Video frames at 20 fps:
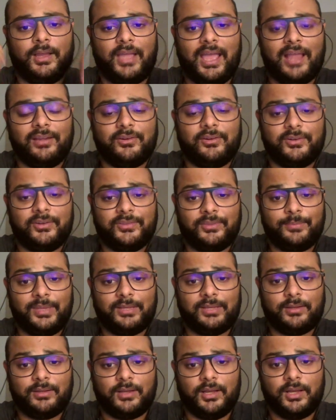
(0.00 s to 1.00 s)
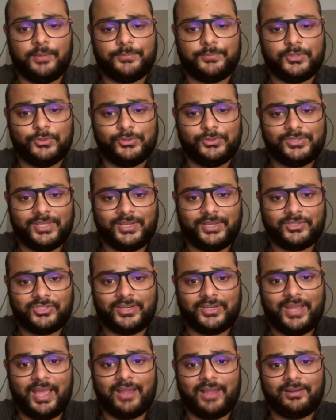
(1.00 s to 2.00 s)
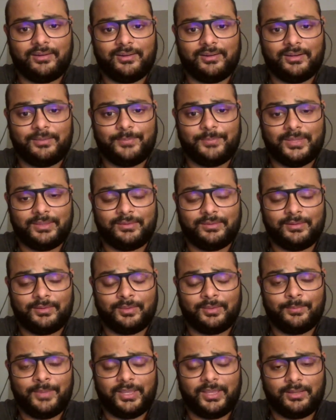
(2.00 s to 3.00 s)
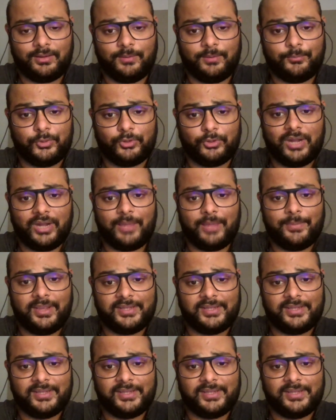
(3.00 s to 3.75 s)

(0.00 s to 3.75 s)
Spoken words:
algorithmic usage and algorithmic programming.